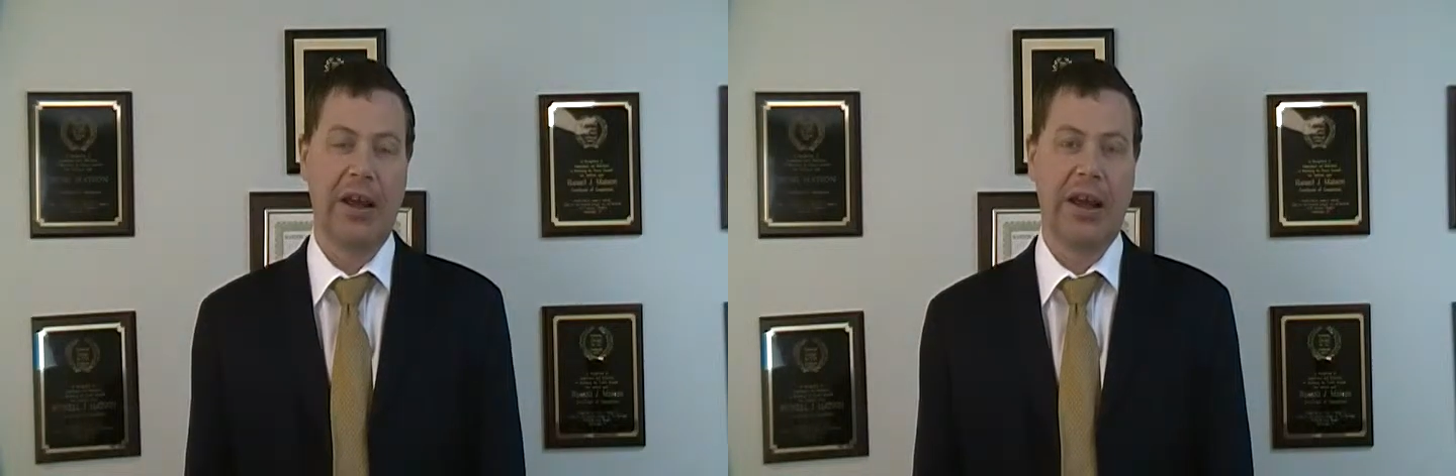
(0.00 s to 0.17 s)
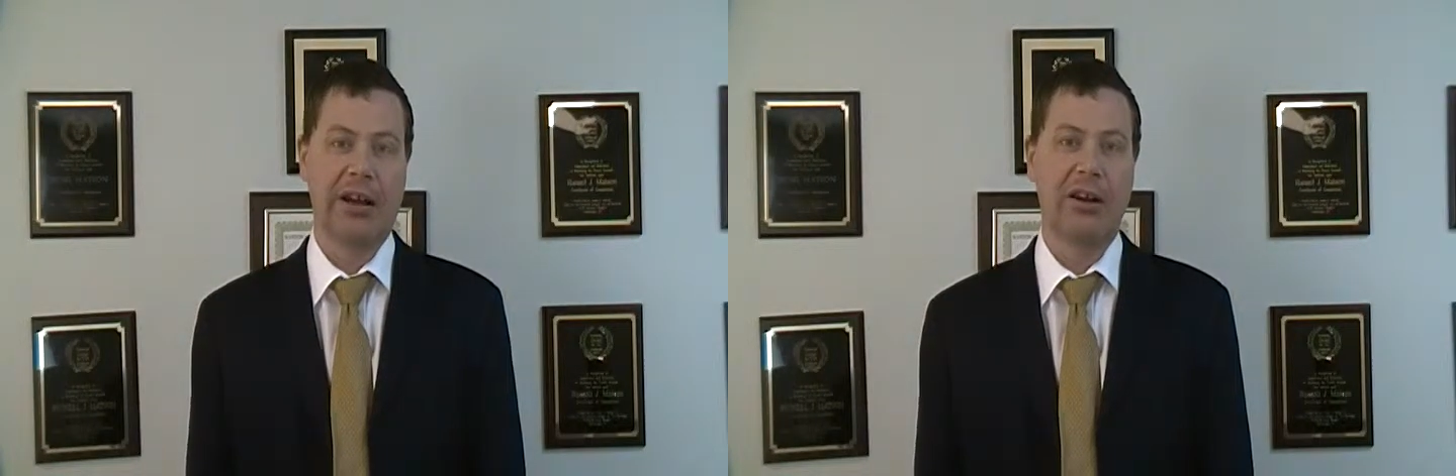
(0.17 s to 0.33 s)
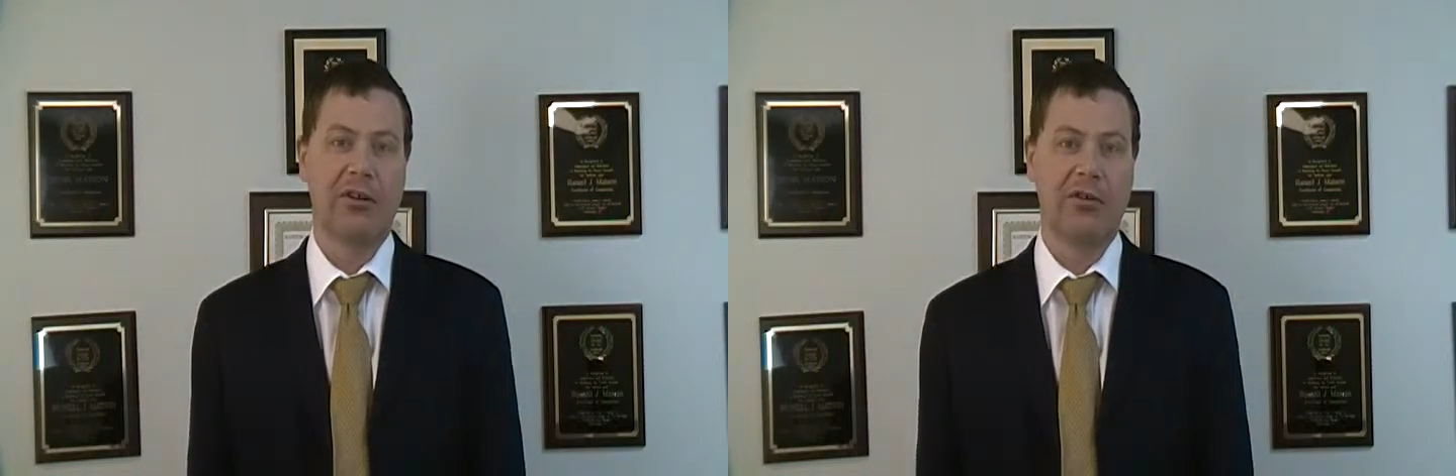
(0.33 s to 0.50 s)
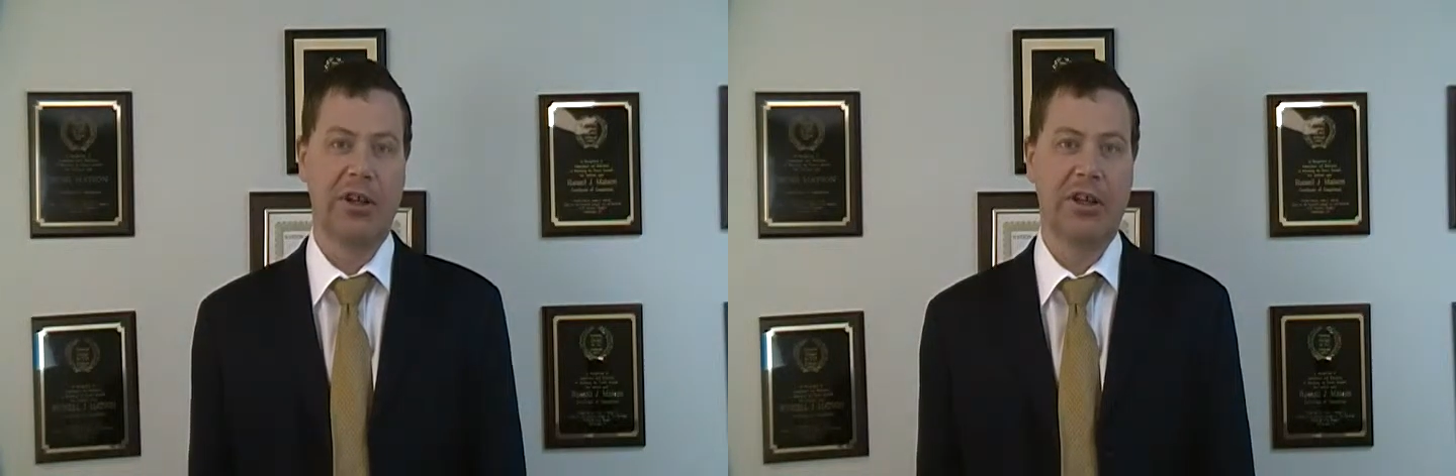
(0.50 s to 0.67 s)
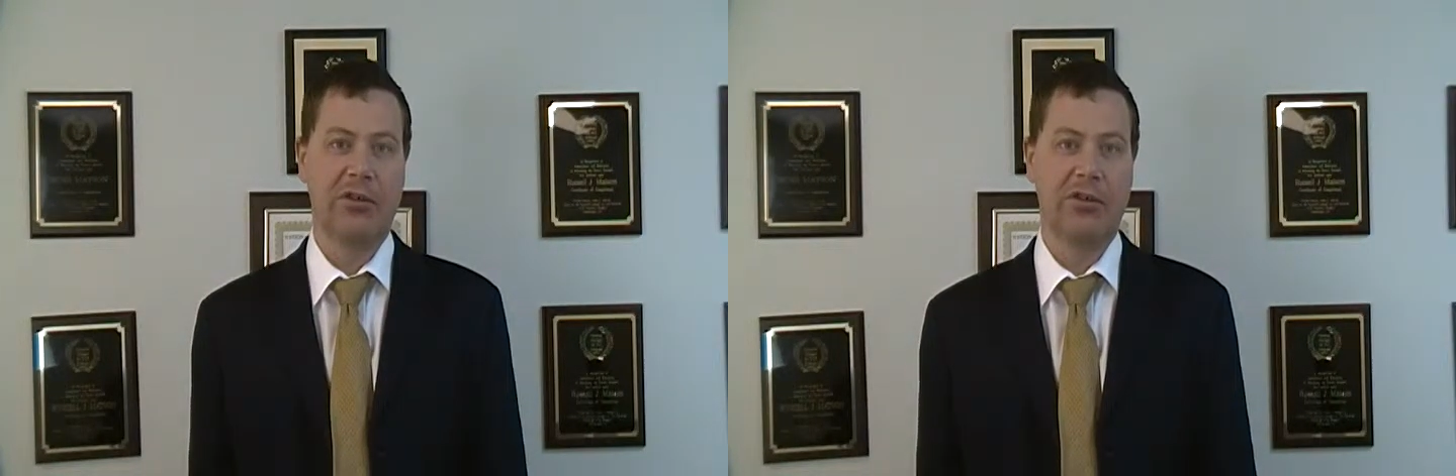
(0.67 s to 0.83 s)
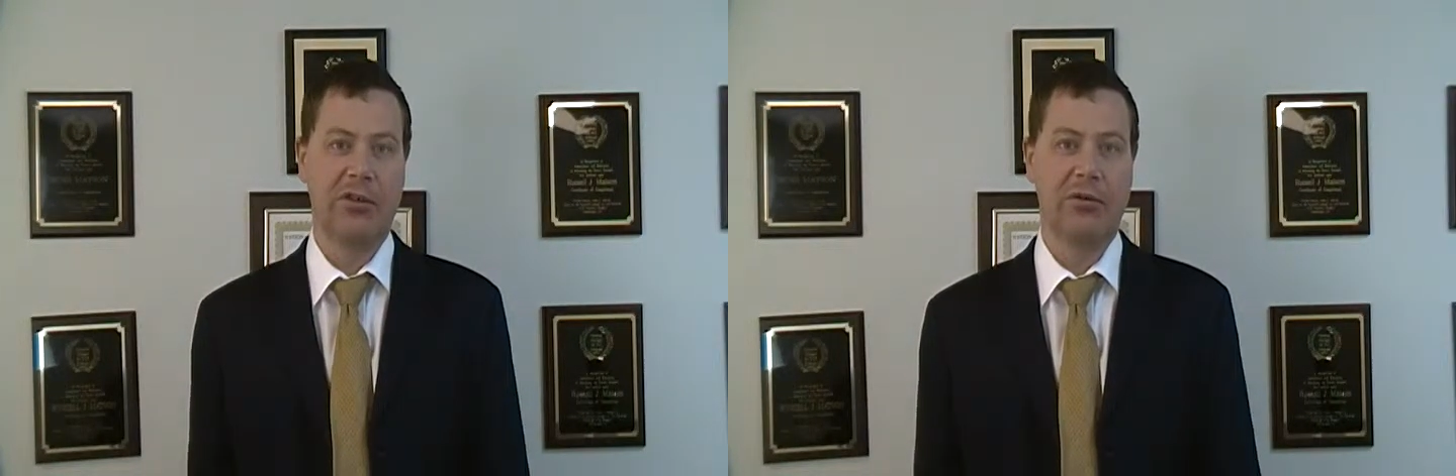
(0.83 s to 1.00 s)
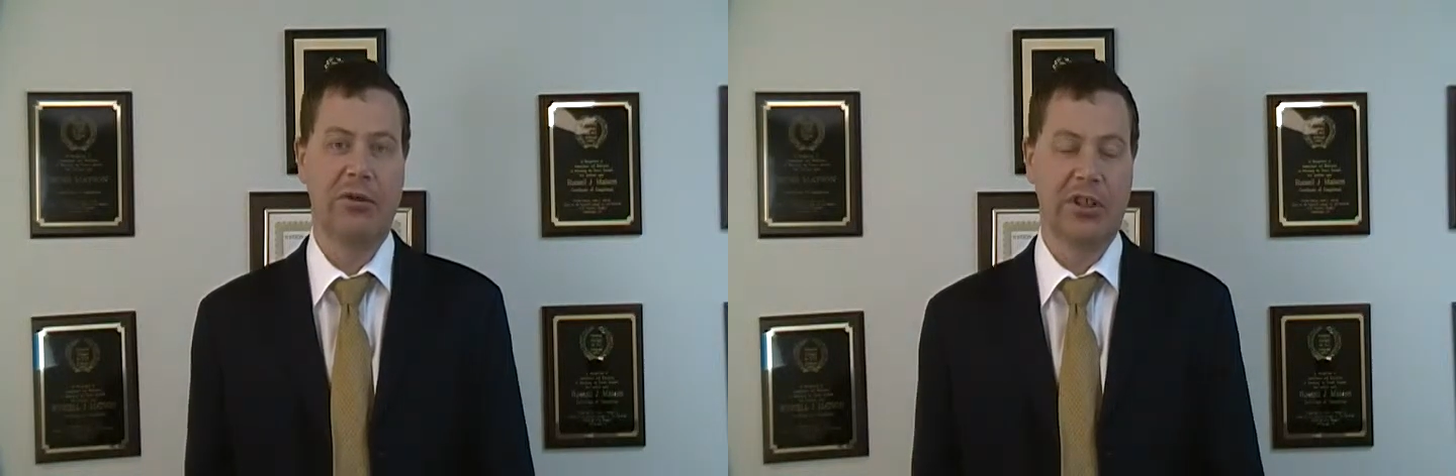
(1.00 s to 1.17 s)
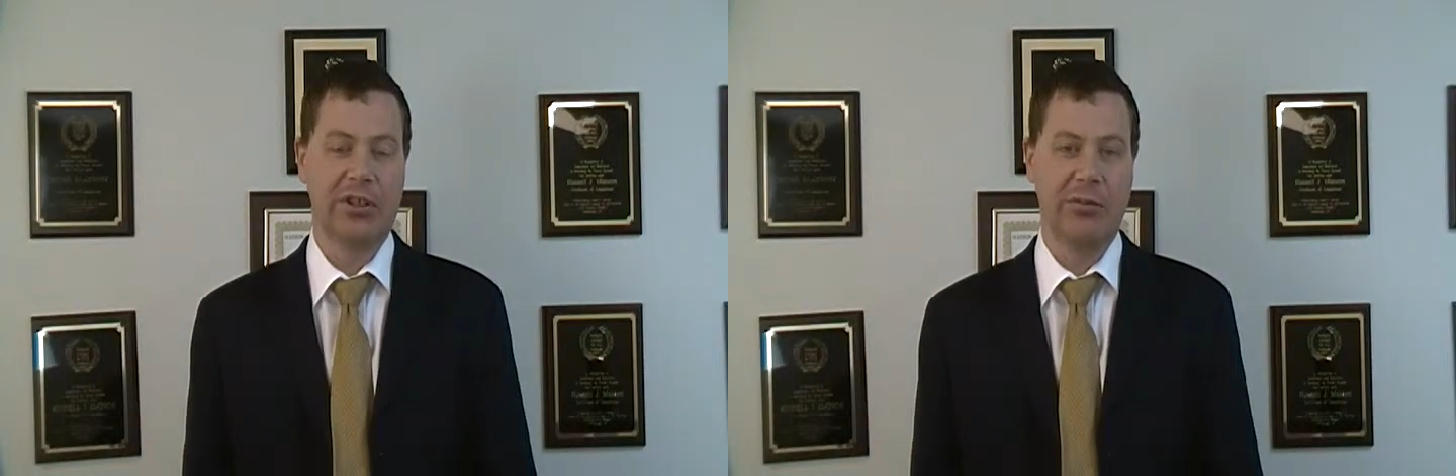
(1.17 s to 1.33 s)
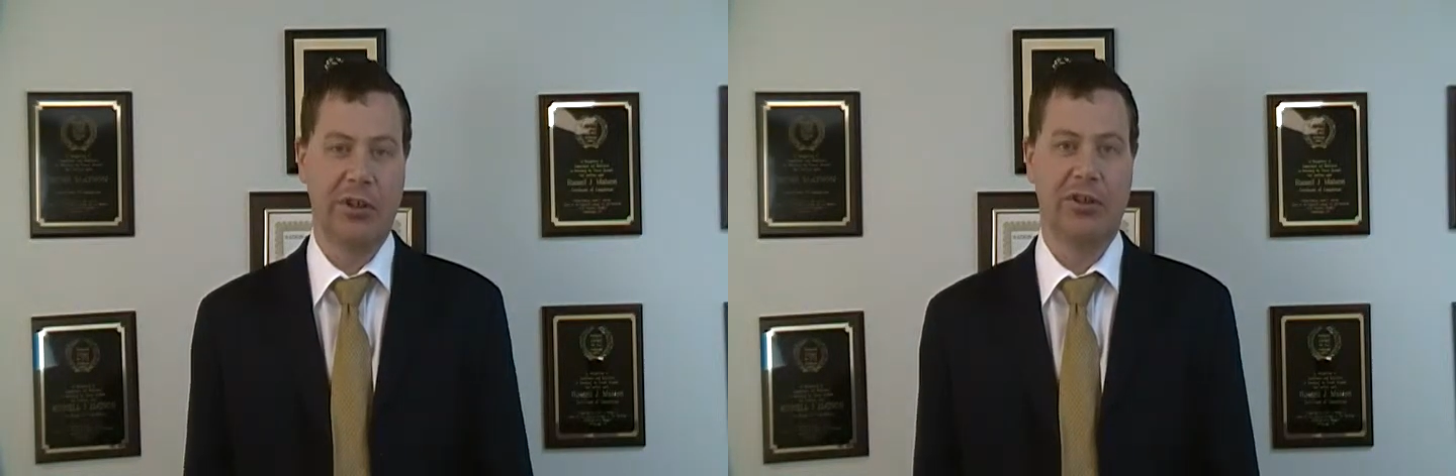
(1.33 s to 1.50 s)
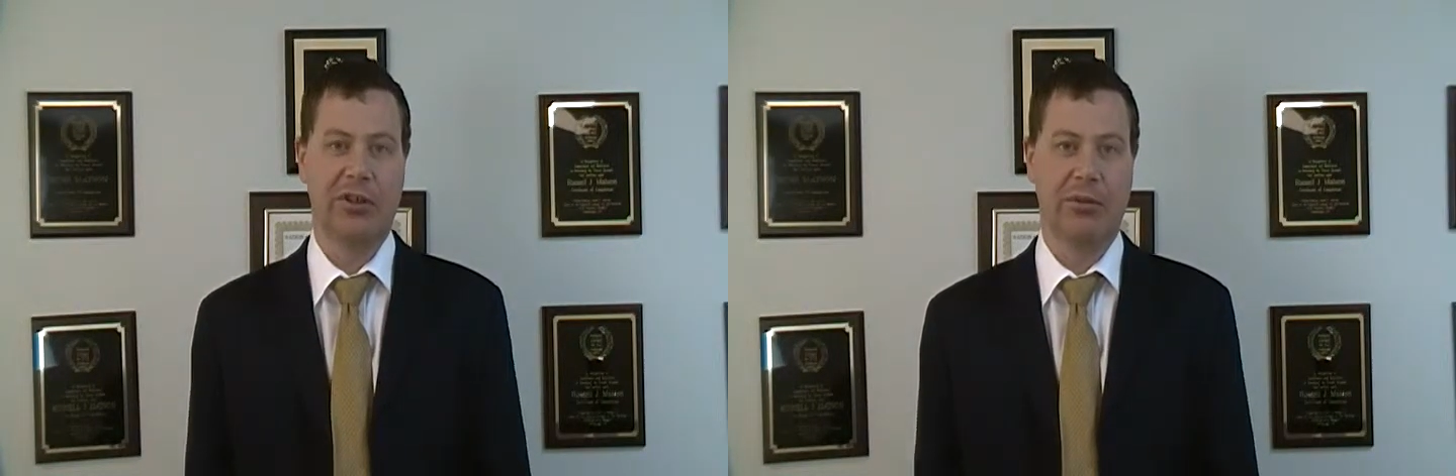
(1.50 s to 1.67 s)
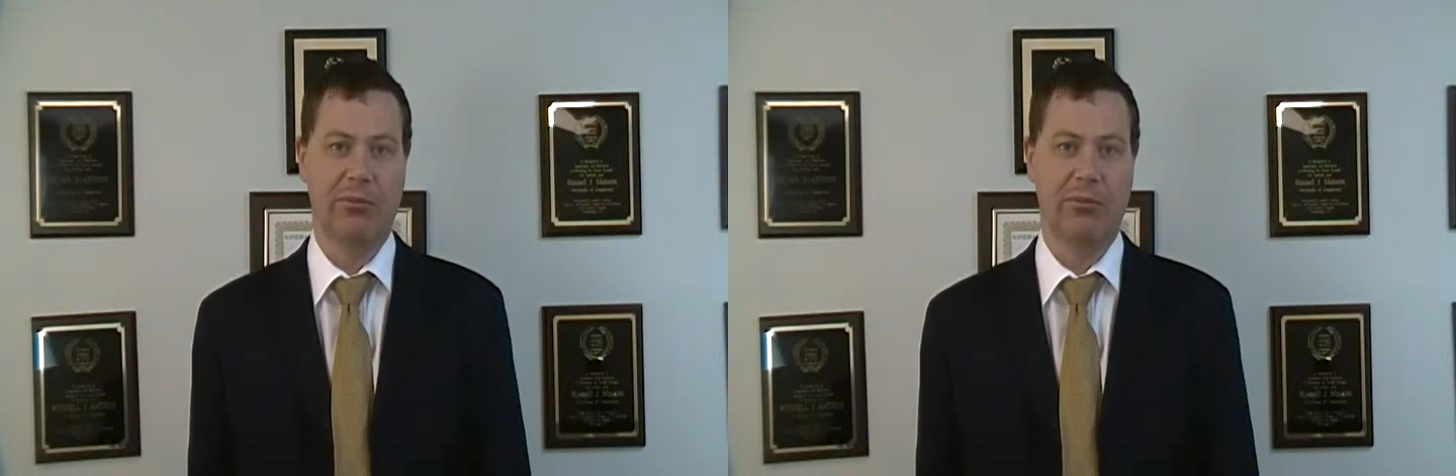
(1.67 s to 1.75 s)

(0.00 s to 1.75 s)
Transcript: and agreed to dismiss